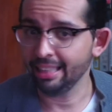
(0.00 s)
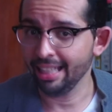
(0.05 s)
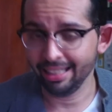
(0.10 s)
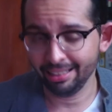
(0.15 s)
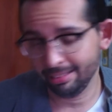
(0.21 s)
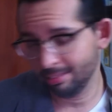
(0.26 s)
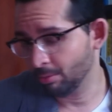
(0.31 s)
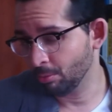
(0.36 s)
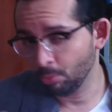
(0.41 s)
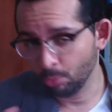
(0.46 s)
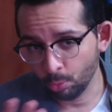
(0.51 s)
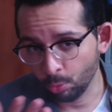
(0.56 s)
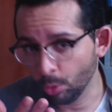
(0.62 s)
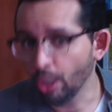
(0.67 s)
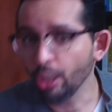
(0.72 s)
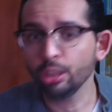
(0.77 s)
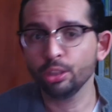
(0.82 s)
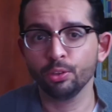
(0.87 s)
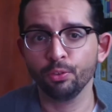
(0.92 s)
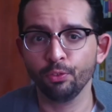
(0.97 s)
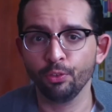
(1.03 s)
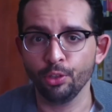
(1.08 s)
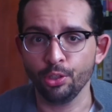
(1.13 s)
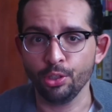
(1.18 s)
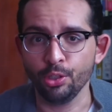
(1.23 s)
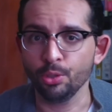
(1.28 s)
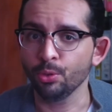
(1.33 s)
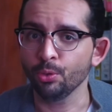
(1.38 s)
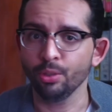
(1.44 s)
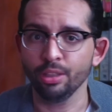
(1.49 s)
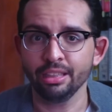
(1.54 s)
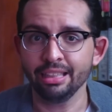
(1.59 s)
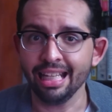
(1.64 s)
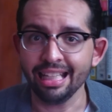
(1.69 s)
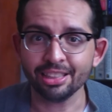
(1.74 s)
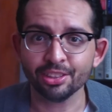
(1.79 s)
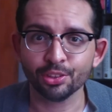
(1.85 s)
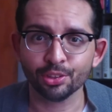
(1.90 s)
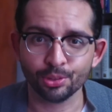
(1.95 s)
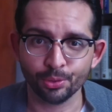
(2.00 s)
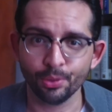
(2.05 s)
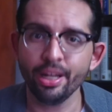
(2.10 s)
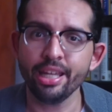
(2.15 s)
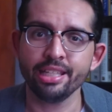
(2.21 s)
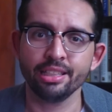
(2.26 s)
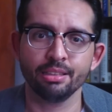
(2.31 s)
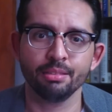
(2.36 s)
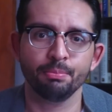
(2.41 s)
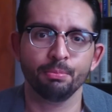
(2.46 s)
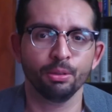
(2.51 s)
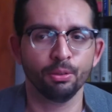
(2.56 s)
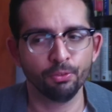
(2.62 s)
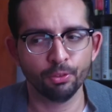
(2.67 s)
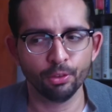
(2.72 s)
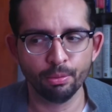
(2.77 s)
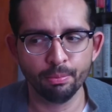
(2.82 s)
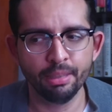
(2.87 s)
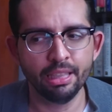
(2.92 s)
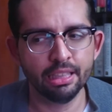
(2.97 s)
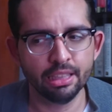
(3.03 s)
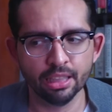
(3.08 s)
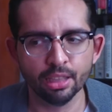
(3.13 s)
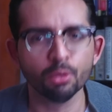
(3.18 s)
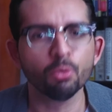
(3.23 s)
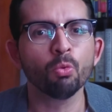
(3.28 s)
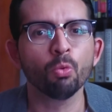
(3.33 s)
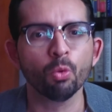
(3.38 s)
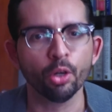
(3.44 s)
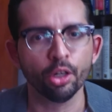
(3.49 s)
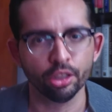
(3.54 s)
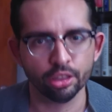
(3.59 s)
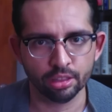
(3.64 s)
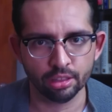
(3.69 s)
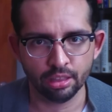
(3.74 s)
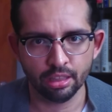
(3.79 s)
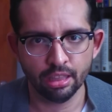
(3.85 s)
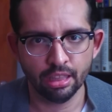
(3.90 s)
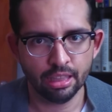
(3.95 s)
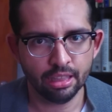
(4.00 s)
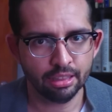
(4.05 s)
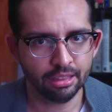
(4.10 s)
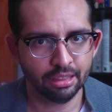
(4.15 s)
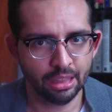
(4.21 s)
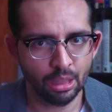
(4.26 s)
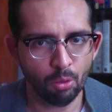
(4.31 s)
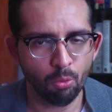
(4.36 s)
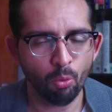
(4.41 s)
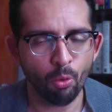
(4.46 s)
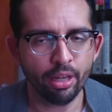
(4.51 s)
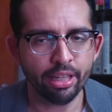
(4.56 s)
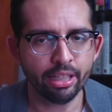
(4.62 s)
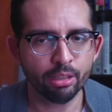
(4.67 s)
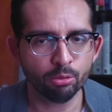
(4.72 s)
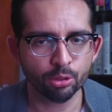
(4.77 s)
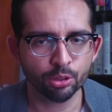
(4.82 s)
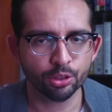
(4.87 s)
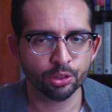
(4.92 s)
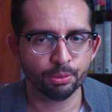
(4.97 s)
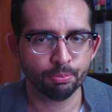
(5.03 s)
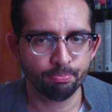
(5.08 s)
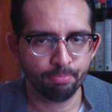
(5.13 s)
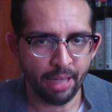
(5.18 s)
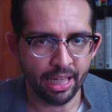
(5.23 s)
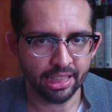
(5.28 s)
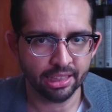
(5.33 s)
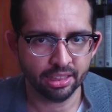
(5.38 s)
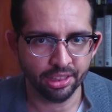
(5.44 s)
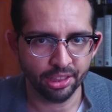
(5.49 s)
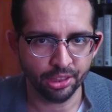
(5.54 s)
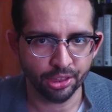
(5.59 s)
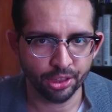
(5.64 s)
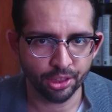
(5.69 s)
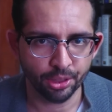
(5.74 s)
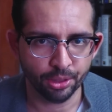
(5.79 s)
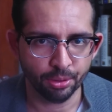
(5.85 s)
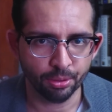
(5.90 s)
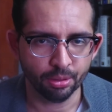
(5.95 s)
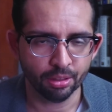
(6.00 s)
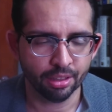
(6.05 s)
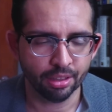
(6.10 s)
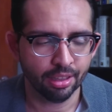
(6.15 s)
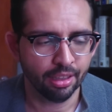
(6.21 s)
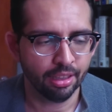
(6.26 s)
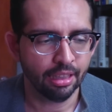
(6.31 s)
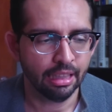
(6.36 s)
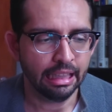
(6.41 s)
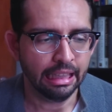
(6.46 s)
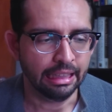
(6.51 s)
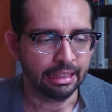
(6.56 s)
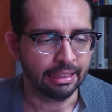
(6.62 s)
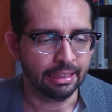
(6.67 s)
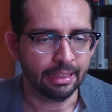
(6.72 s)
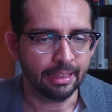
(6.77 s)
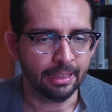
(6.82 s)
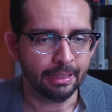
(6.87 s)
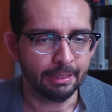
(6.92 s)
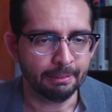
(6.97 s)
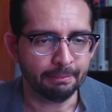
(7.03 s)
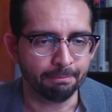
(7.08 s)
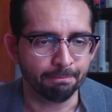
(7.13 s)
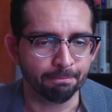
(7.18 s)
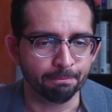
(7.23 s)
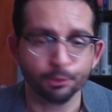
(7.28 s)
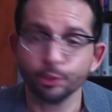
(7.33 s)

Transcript: That worked for you, and that's great. But for me, it didn't work the way I was expecting to.